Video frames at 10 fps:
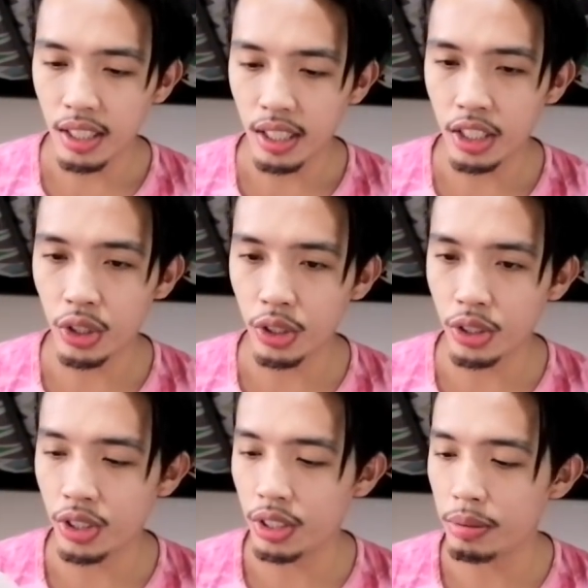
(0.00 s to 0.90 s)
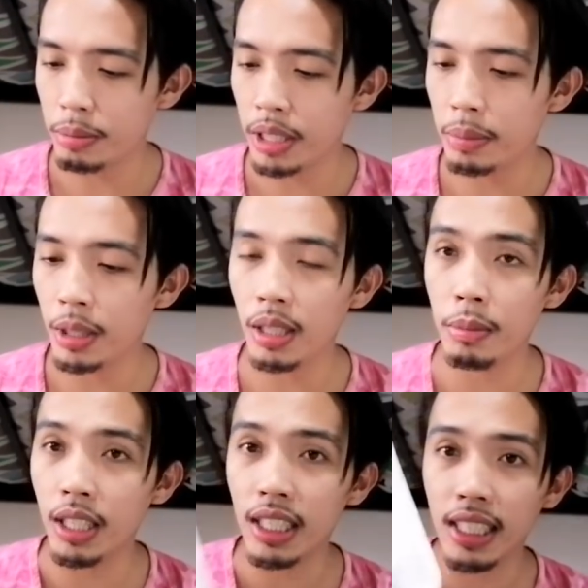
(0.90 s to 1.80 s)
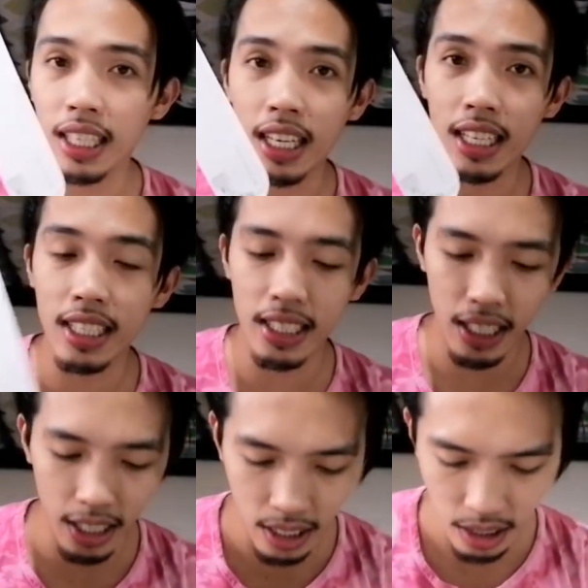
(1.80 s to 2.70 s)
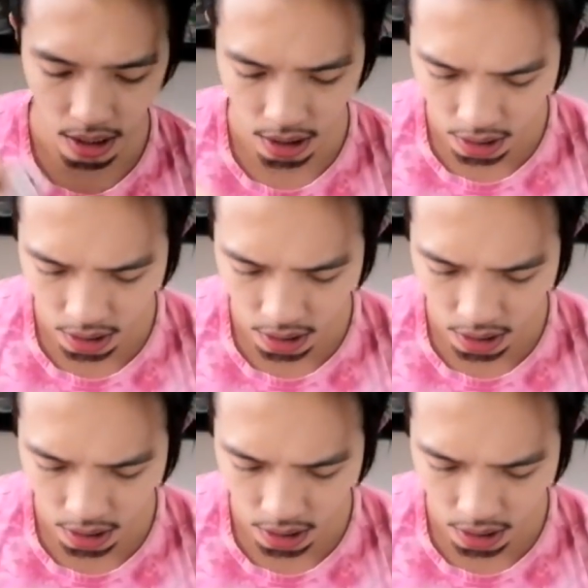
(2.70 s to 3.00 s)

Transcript: Ito 'yon. May natanggal kasi.